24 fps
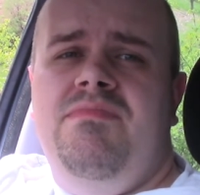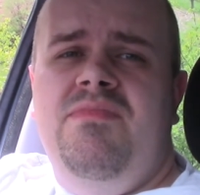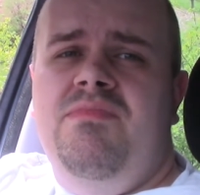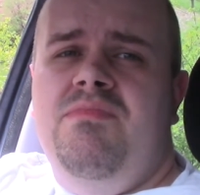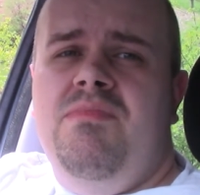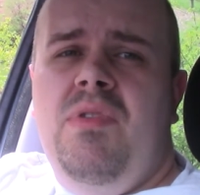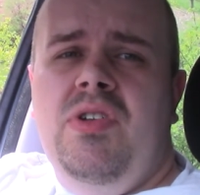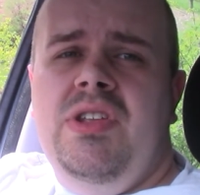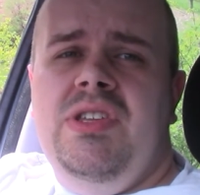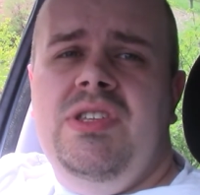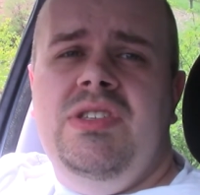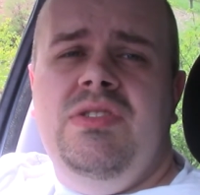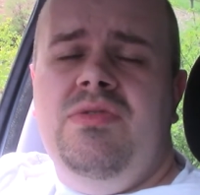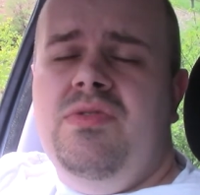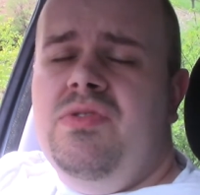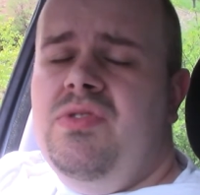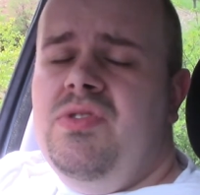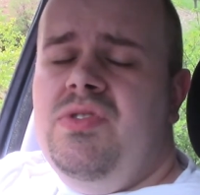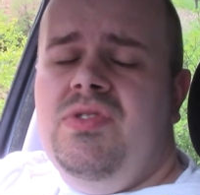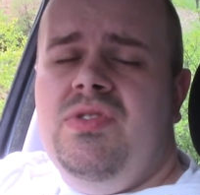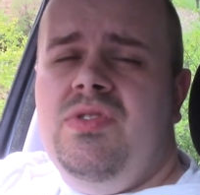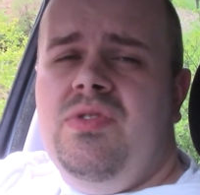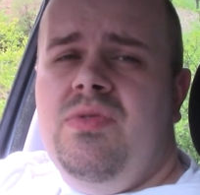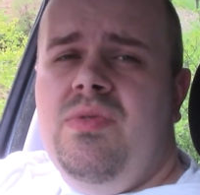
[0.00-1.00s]
monitor or
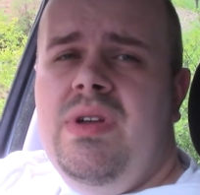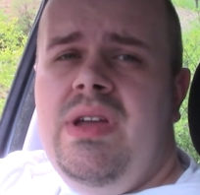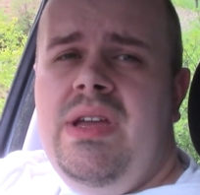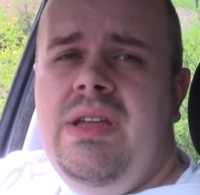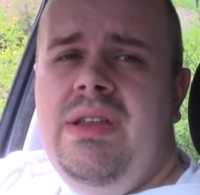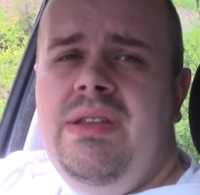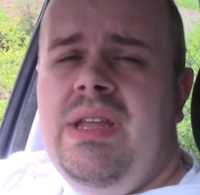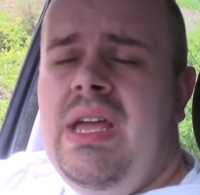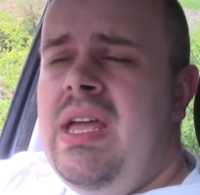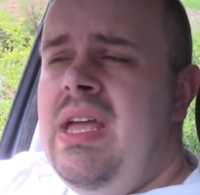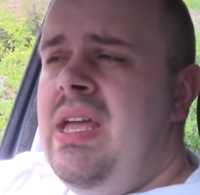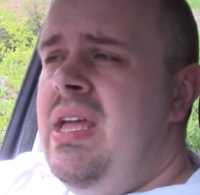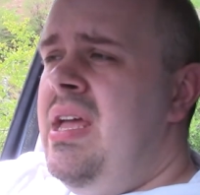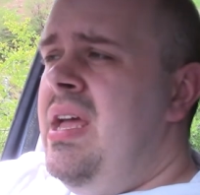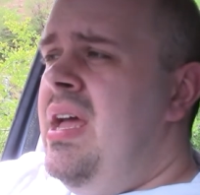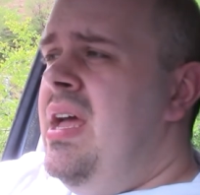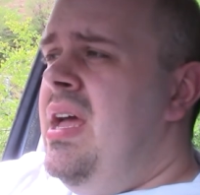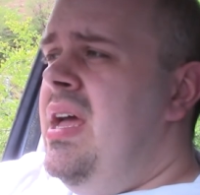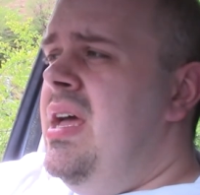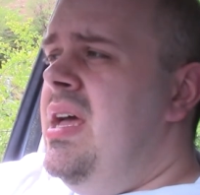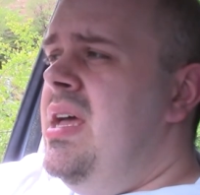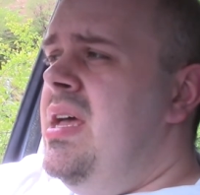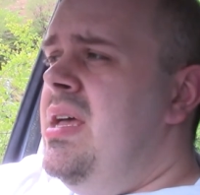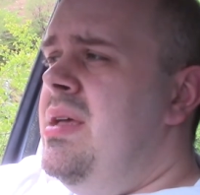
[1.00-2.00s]
screen,
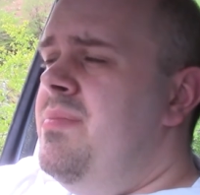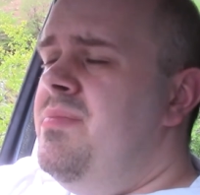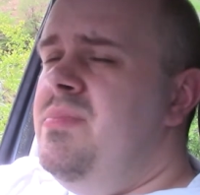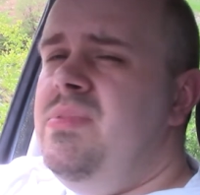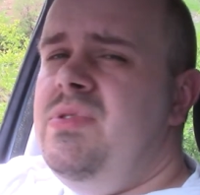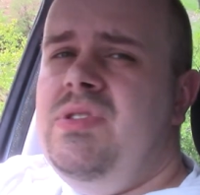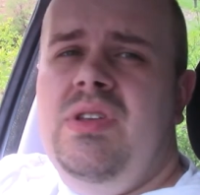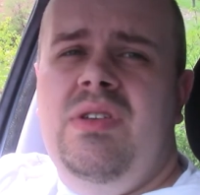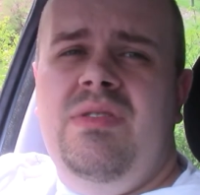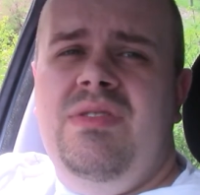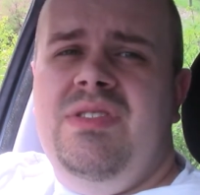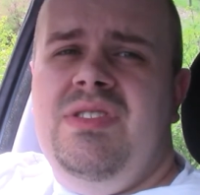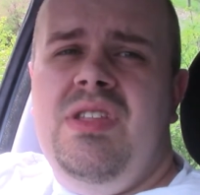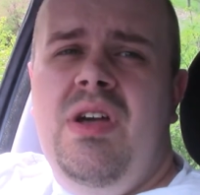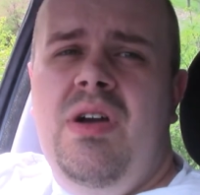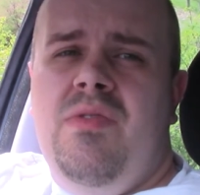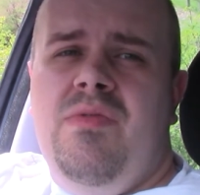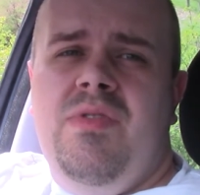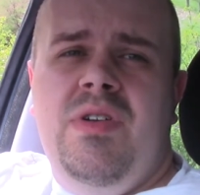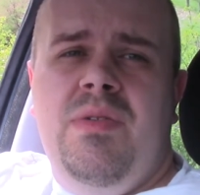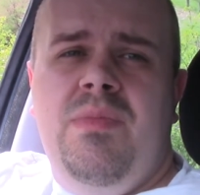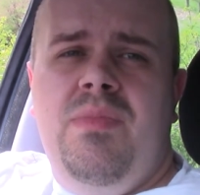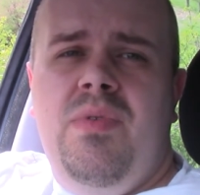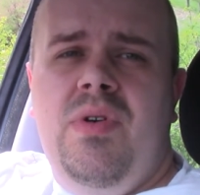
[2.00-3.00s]
so there's no
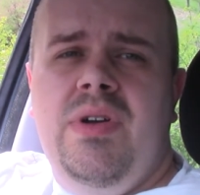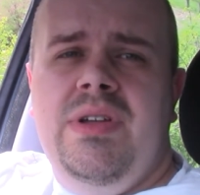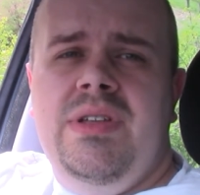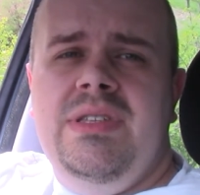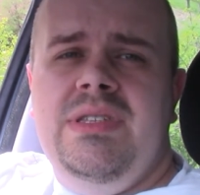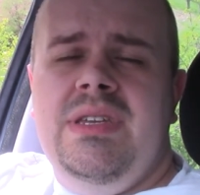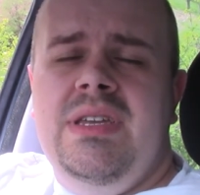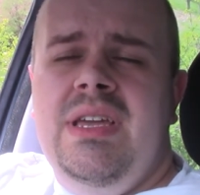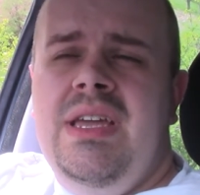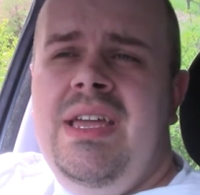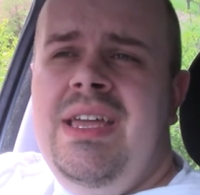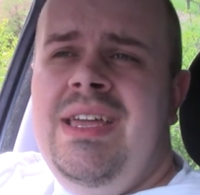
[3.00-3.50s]
real point.